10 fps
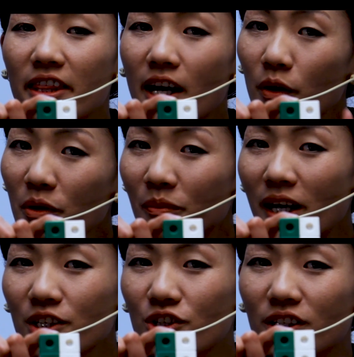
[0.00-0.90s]
Now
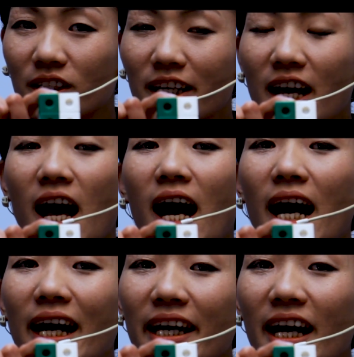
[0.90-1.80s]
imagine
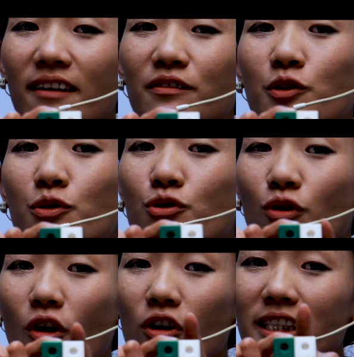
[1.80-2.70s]
I have to
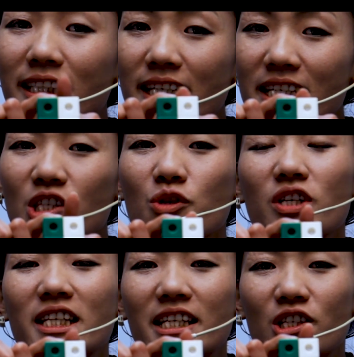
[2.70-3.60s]
draw this
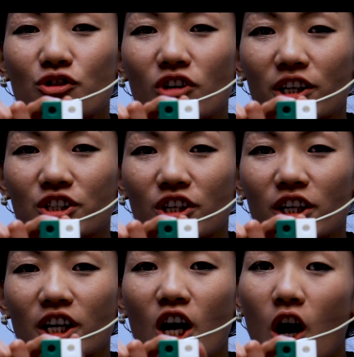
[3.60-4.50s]
3D
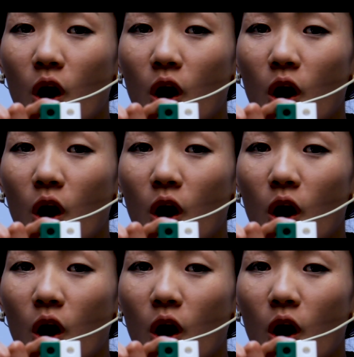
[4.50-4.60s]
structure